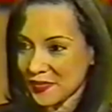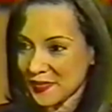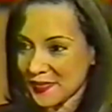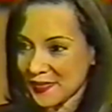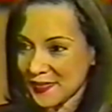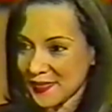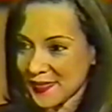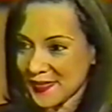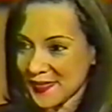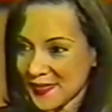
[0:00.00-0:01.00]
I flew over
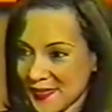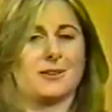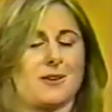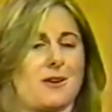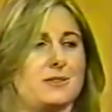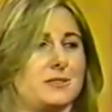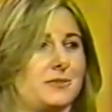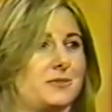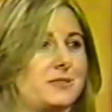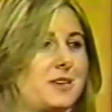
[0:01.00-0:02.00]
there, rented a car. It was the
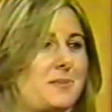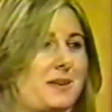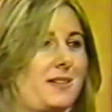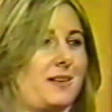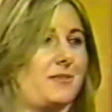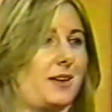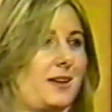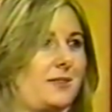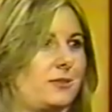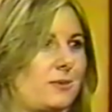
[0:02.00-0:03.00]
first time in my life I'd
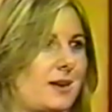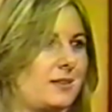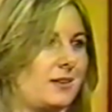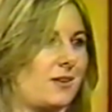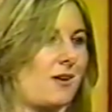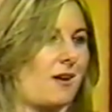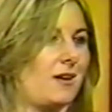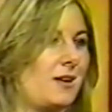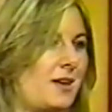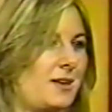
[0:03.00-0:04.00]
ever rented a
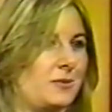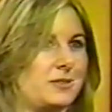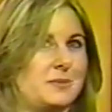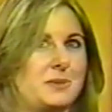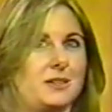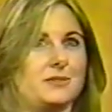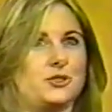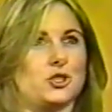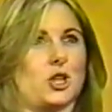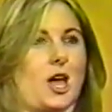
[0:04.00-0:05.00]
car. It was in the middle
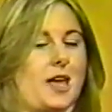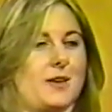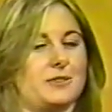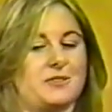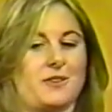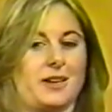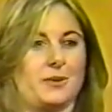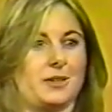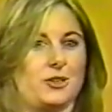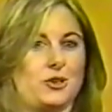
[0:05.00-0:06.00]
of July. I was
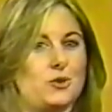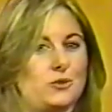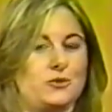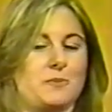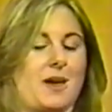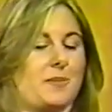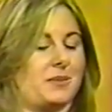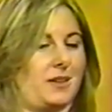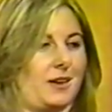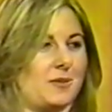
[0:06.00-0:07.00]
fighting with a huge
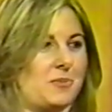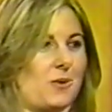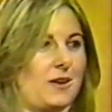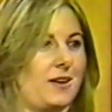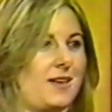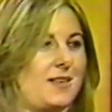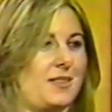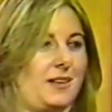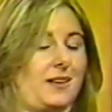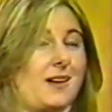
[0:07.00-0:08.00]
map in the airport,
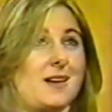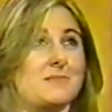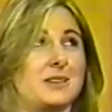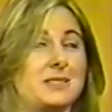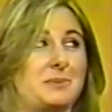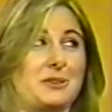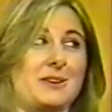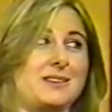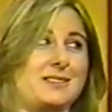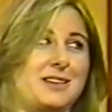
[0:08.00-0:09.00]
thinking I must be
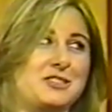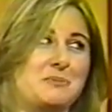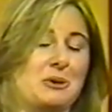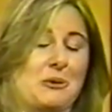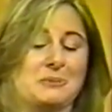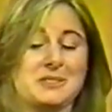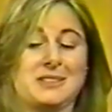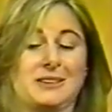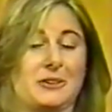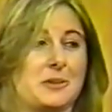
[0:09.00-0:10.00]
crazy. I should be home
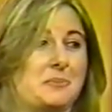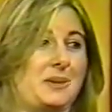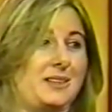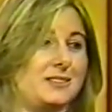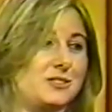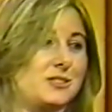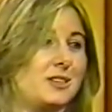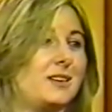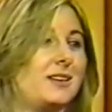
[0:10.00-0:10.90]
just sitting on the beach.